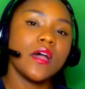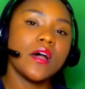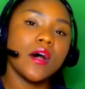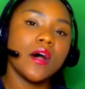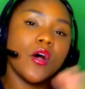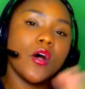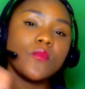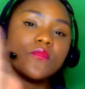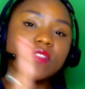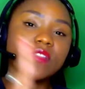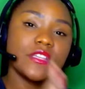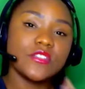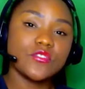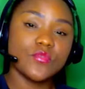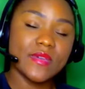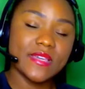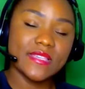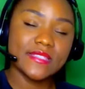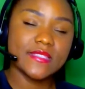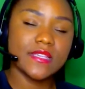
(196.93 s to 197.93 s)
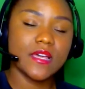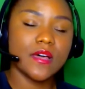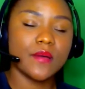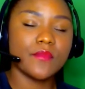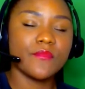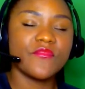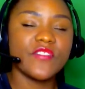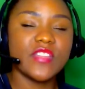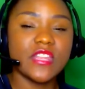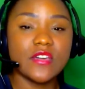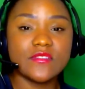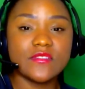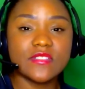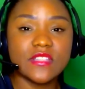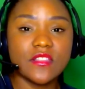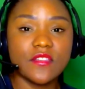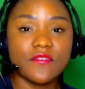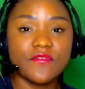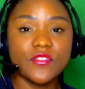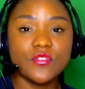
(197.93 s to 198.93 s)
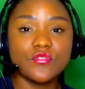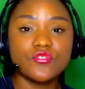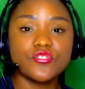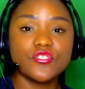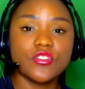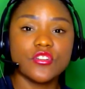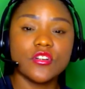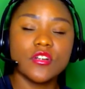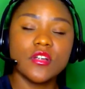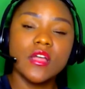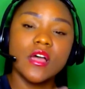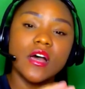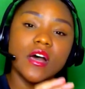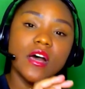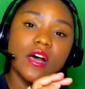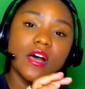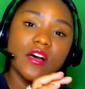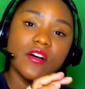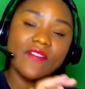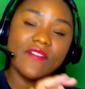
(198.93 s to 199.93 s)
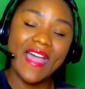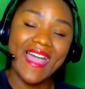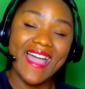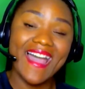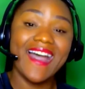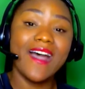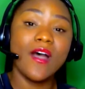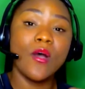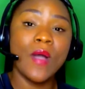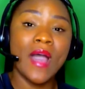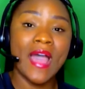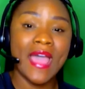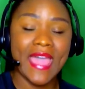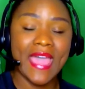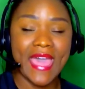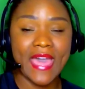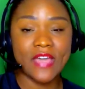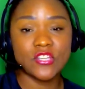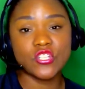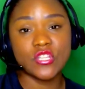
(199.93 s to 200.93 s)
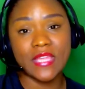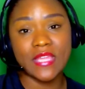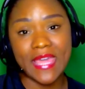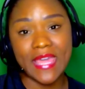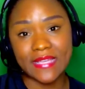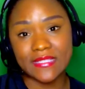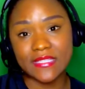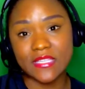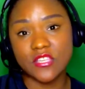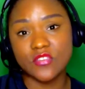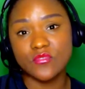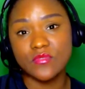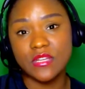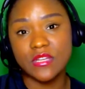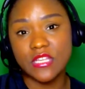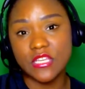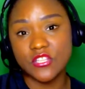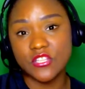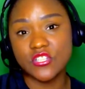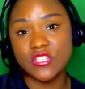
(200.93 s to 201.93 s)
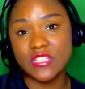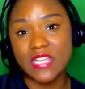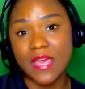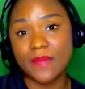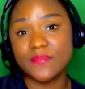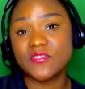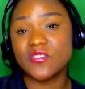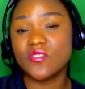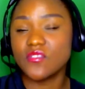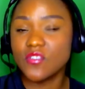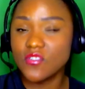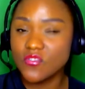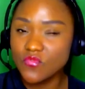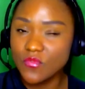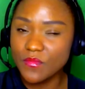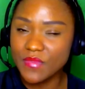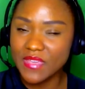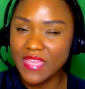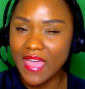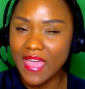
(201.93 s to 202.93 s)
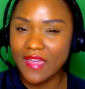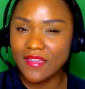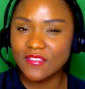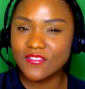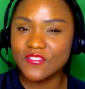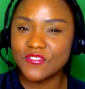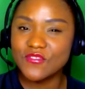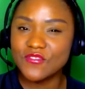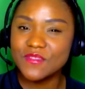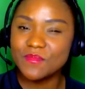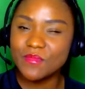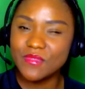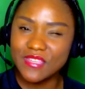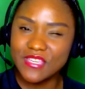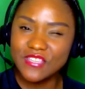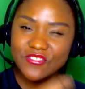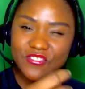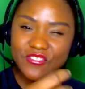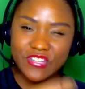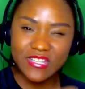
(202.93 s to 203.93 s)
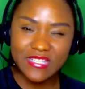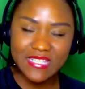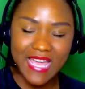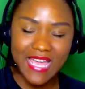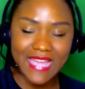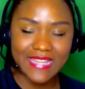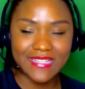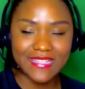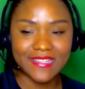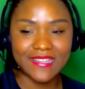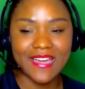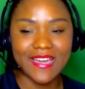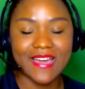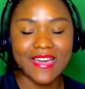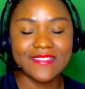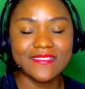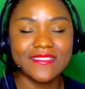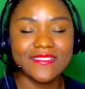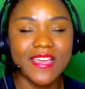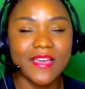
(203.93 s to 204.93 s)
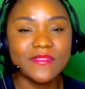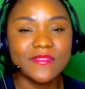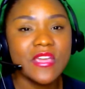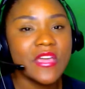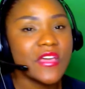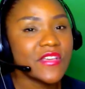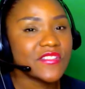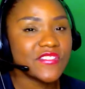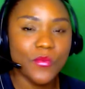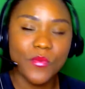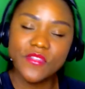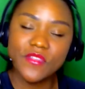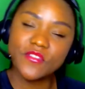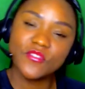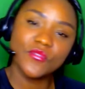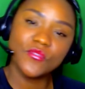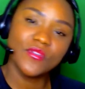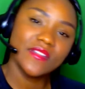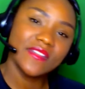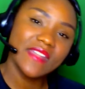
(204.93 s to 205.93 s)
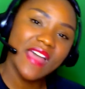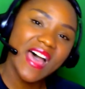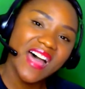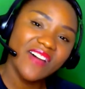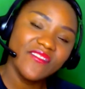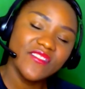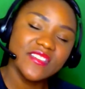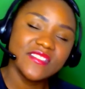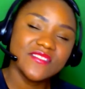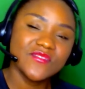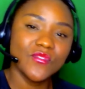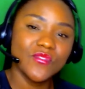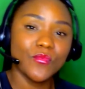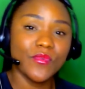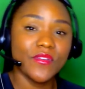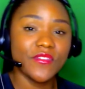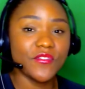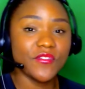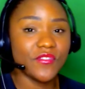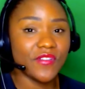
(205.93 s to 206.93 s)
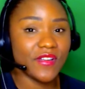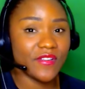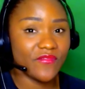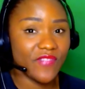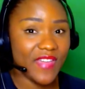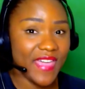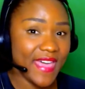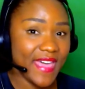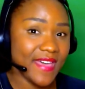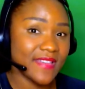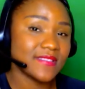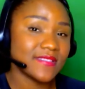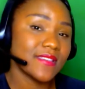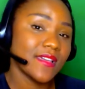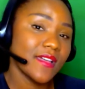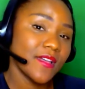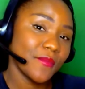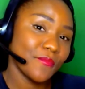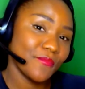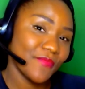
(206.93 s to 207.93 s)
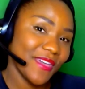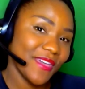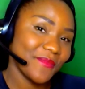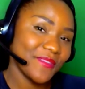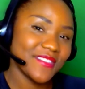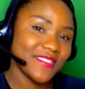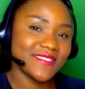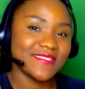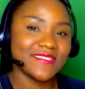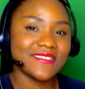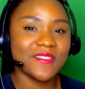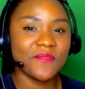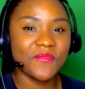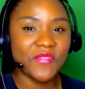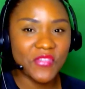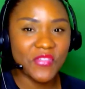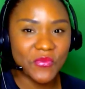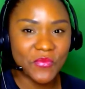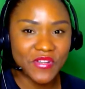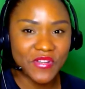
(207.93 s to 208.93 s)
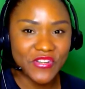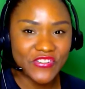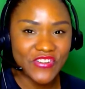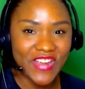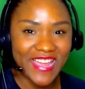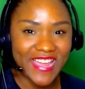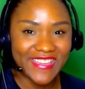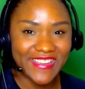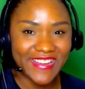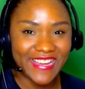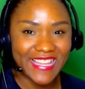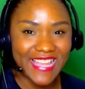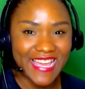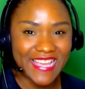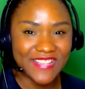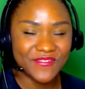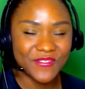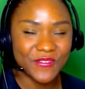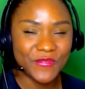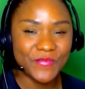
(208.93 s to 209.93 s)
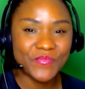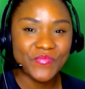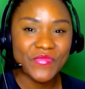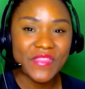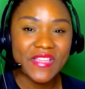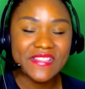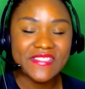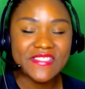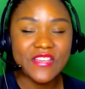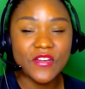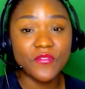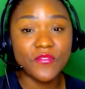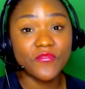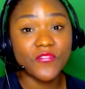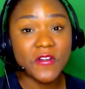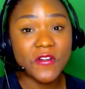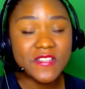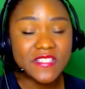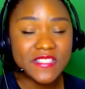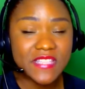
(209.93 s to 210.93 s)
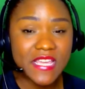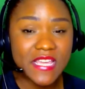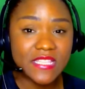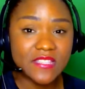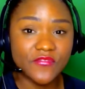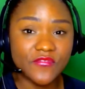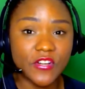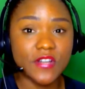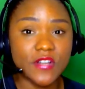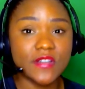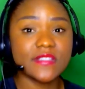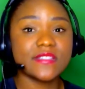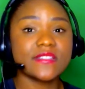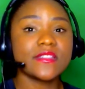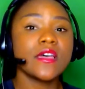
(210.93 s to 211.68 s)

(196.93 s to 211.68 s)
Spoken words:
hopefully doing some videos in the future of how I actually executed each step. So those will be how-tos, but these are just idea concepts. So whether you're a novice or whether you're advanced, maybe this is something you want to try in your classroom. So first things first,